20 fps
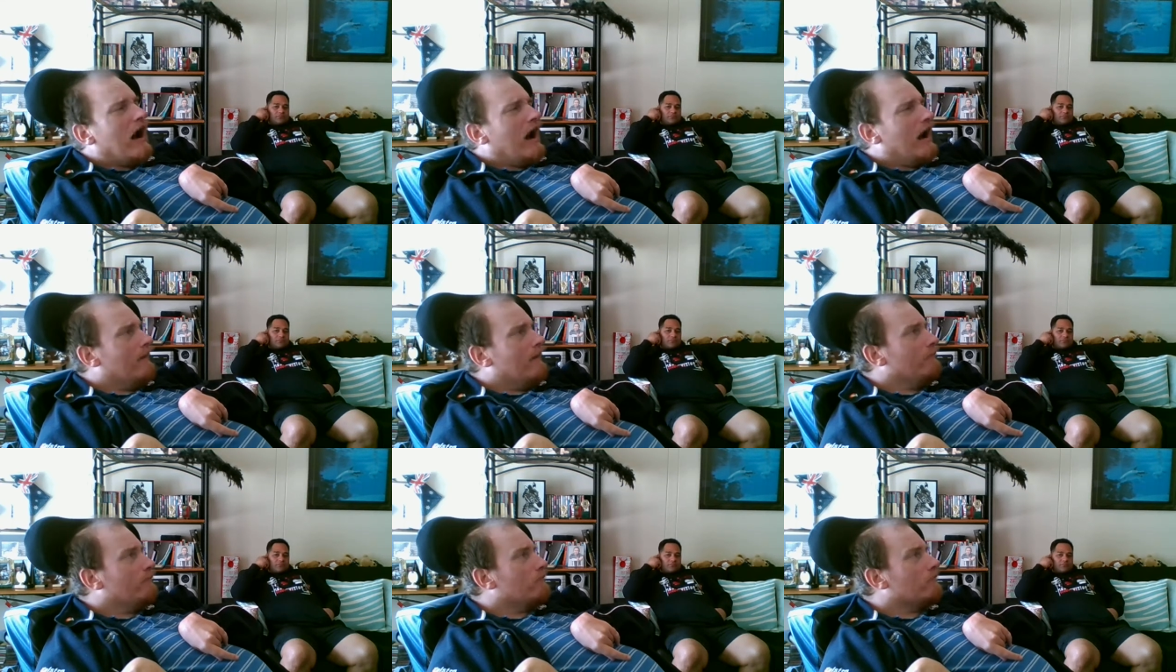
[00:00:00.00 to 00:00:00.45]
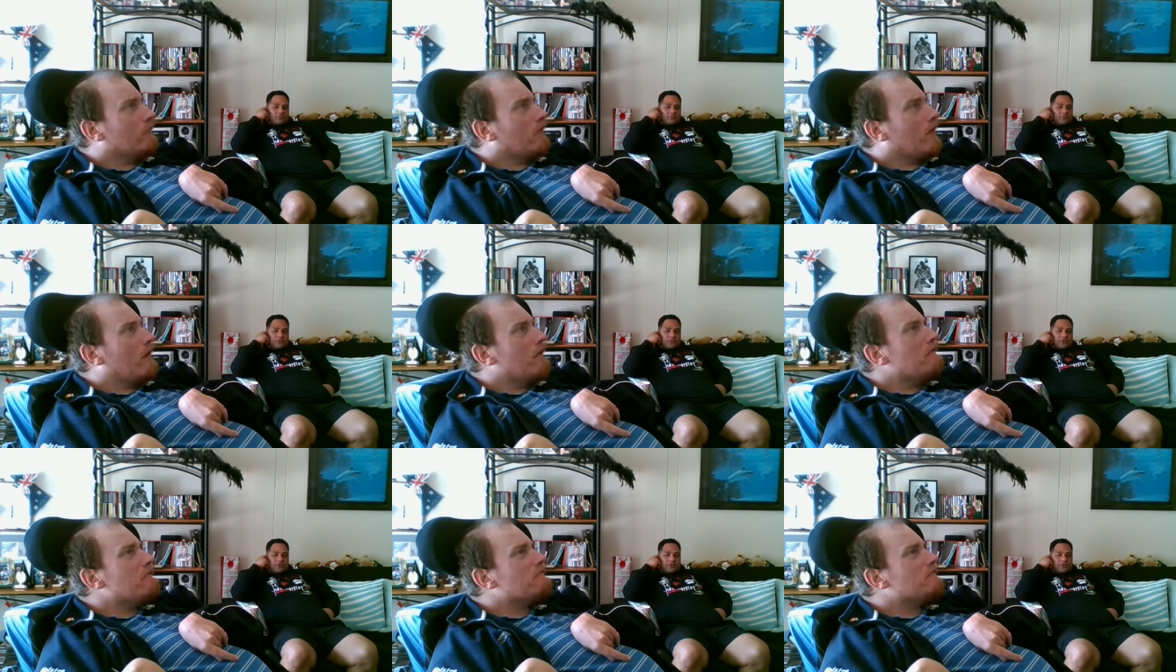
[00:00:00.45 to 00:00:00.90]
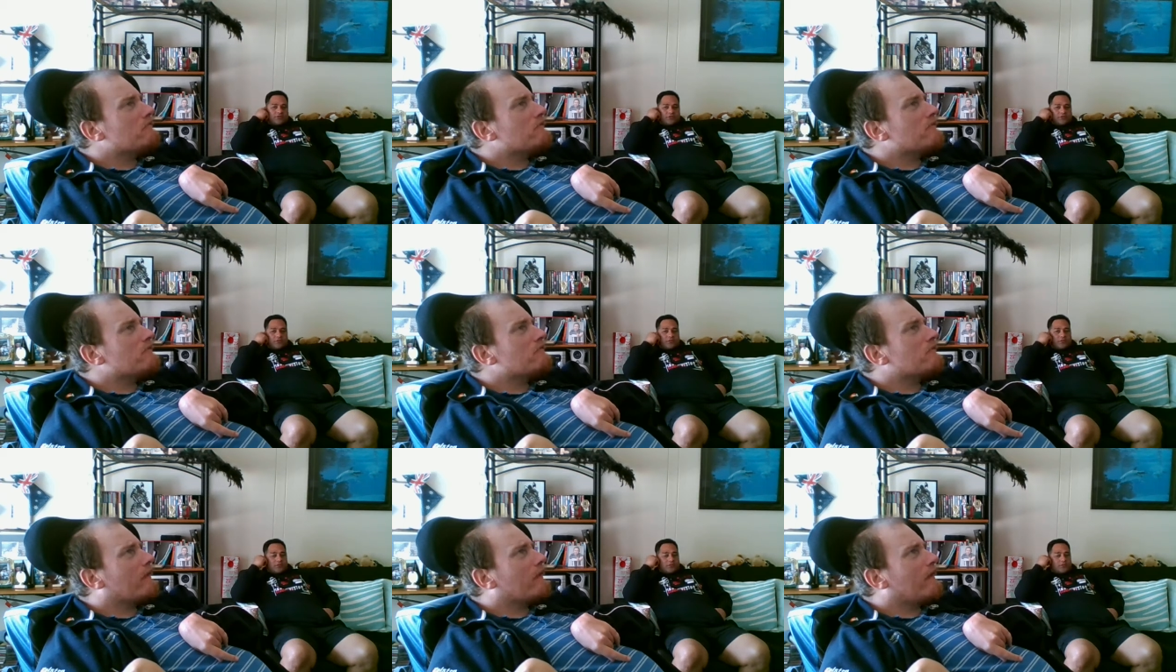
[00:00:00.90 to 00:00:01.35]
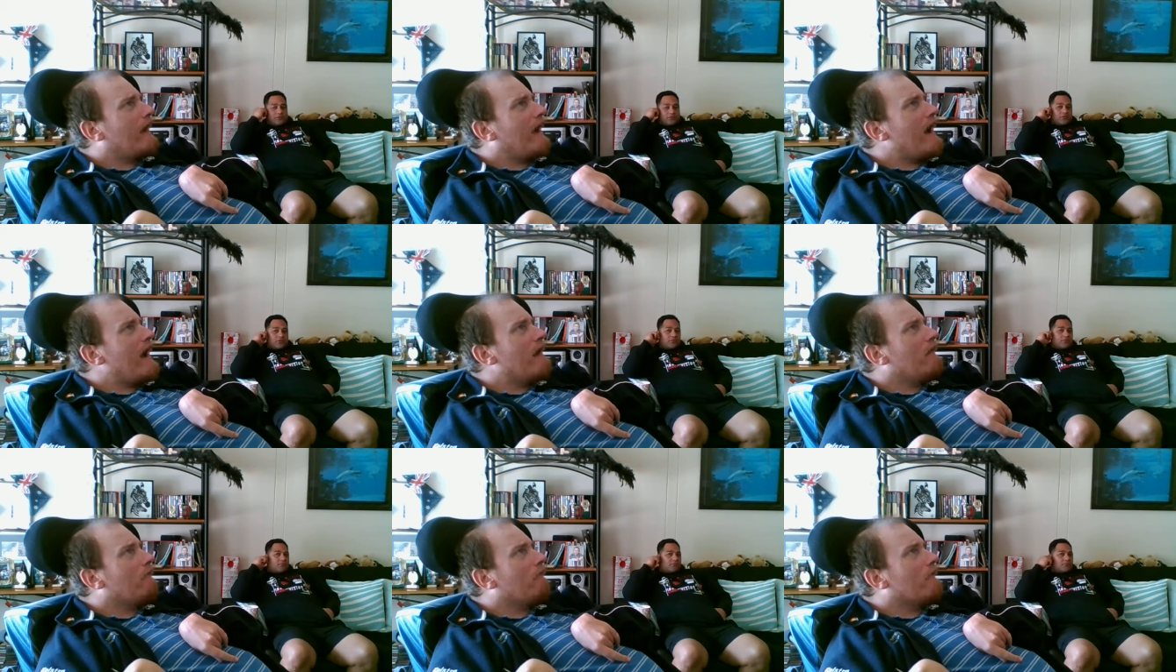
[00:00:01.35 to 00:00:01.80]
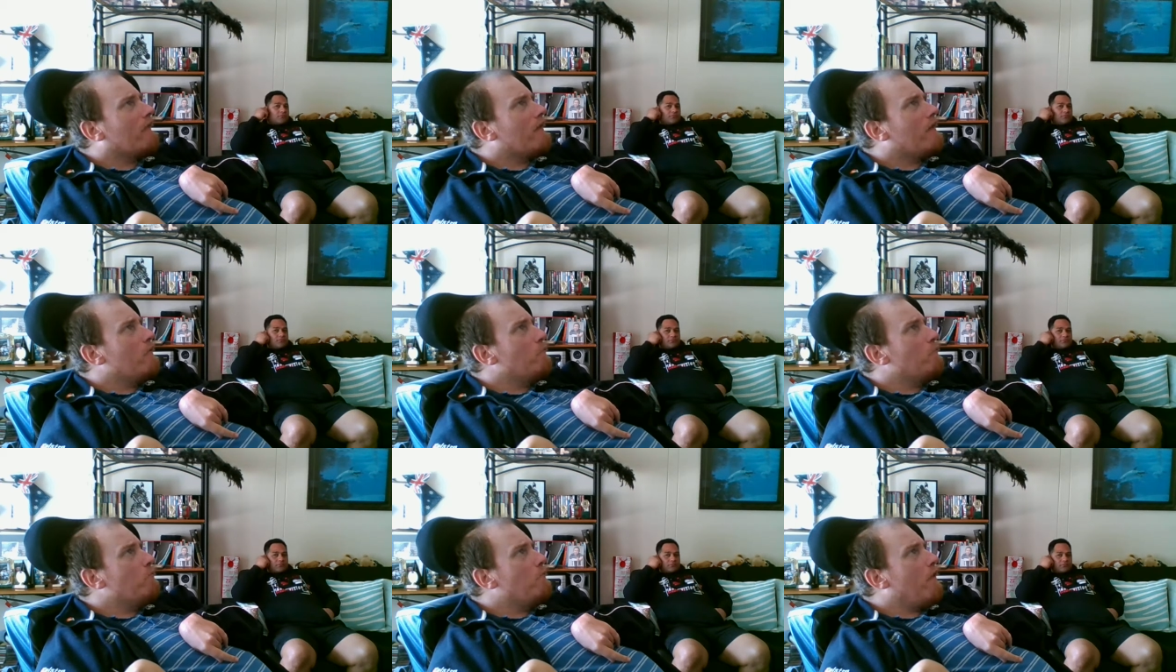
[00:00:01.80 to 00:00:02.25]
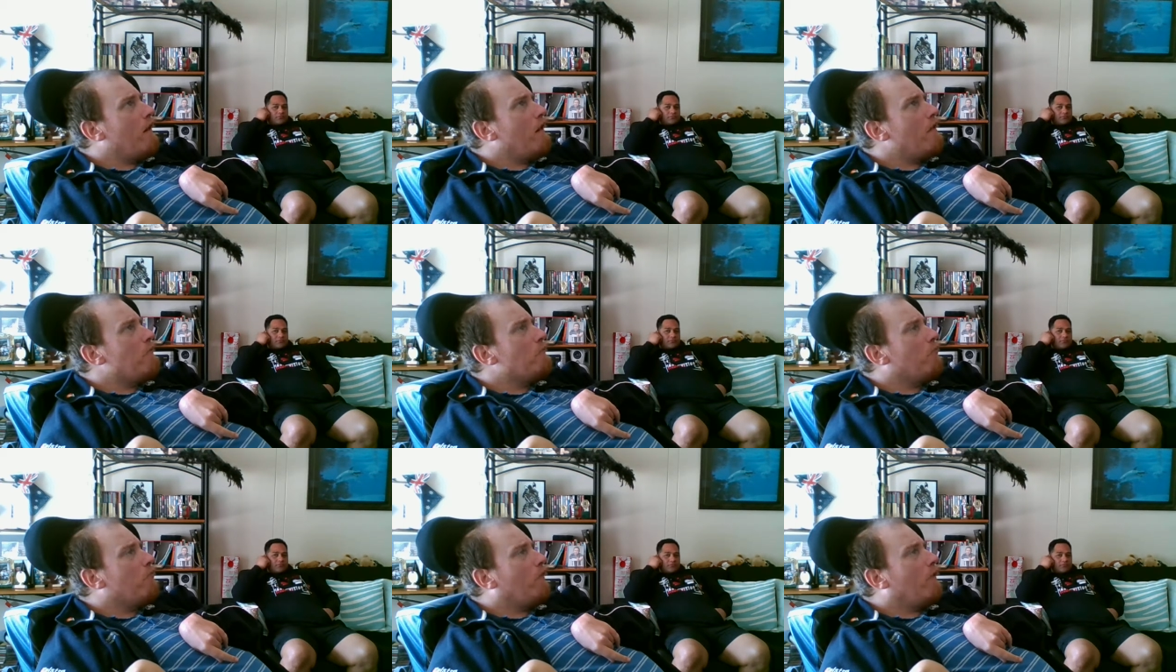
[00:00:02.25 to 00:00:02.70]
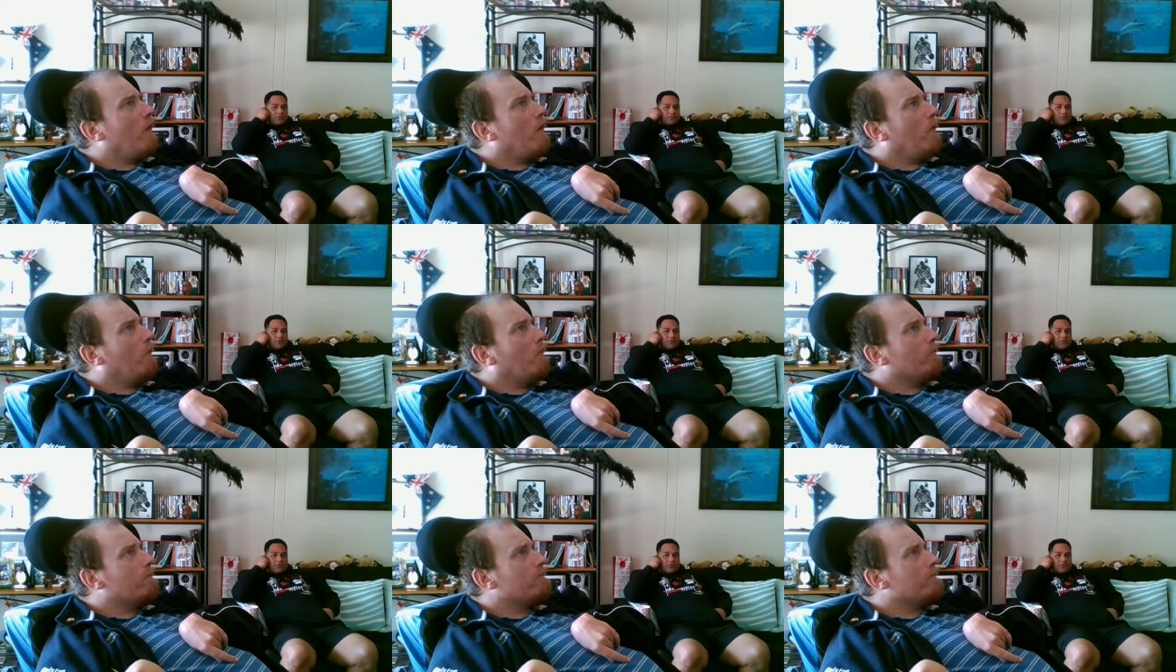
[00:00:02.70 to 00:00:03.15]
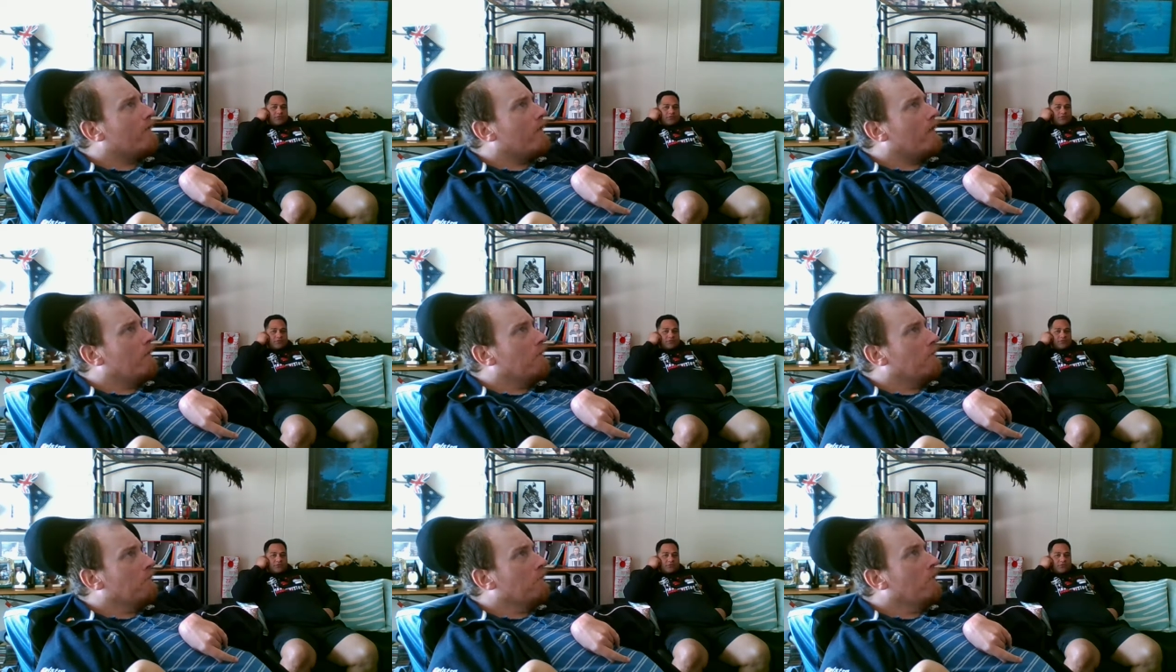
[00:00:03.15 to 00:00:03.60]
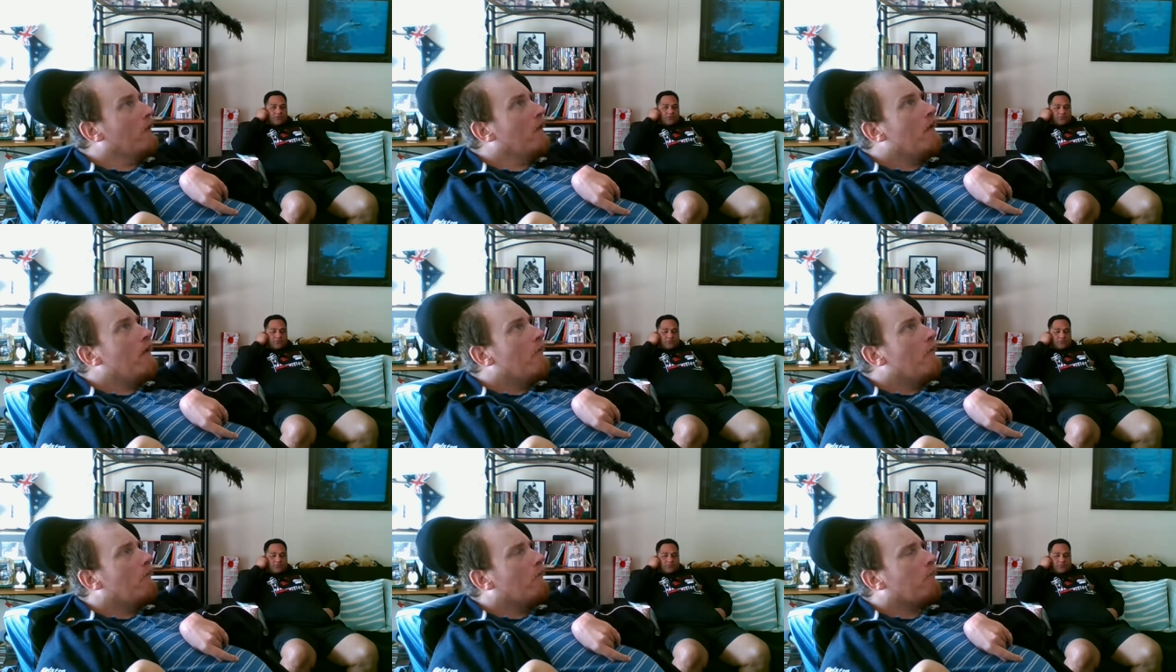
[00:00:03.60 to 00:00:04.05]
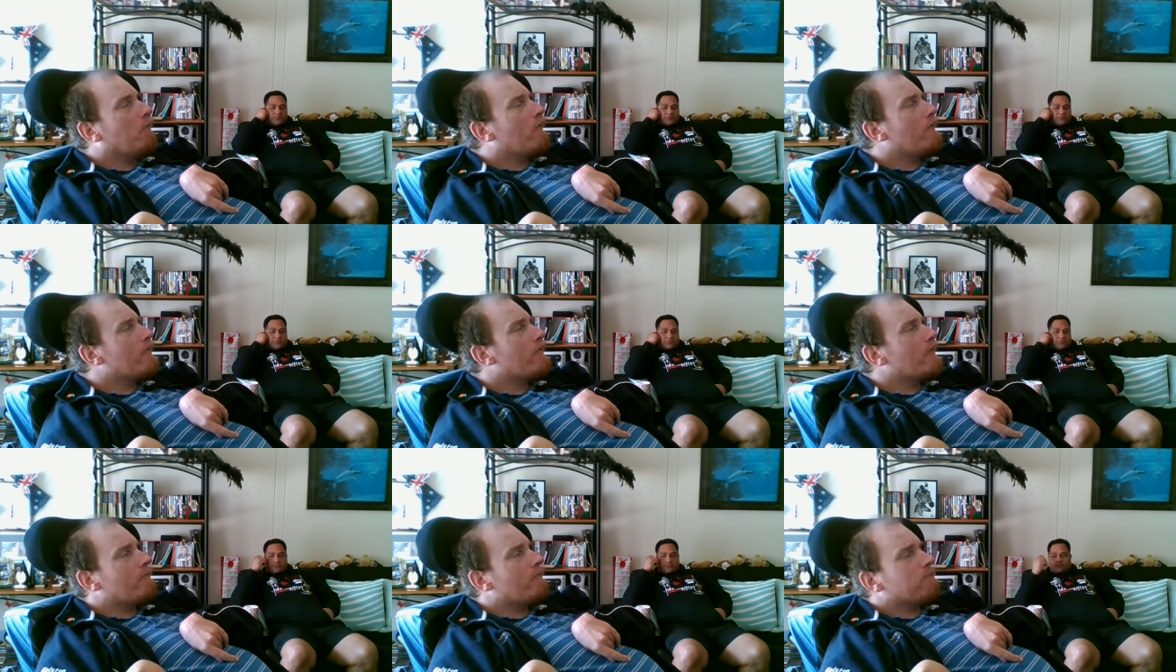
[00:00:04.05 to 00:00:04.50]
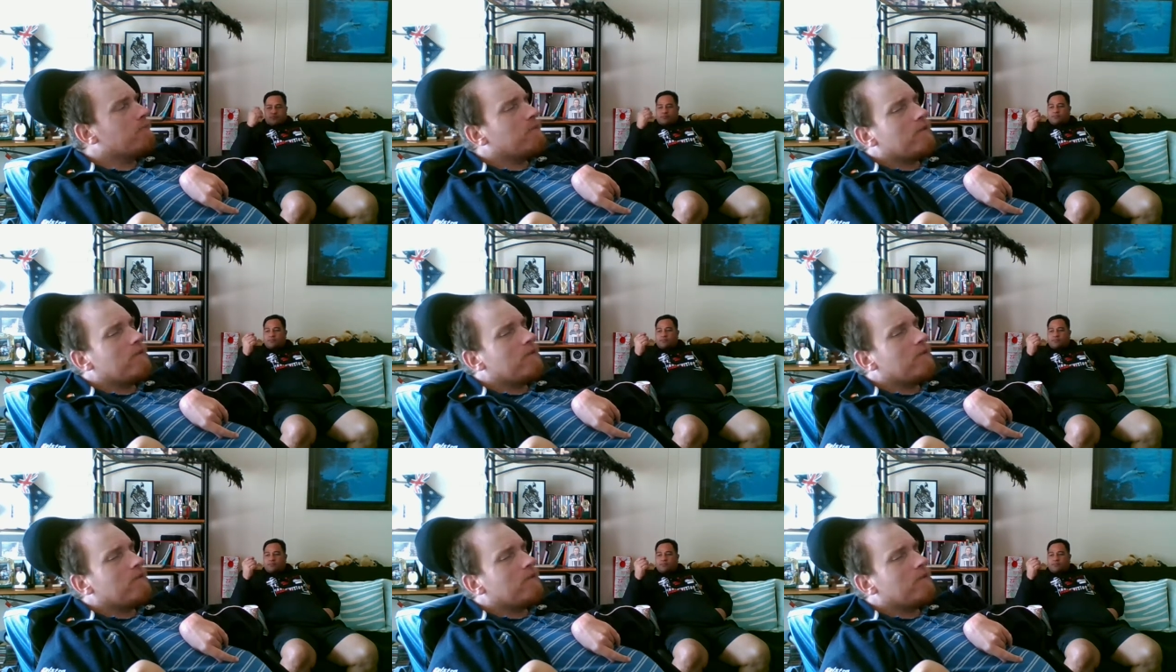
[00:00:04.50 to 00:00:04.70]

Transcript: And don't just carry a mobile phone with a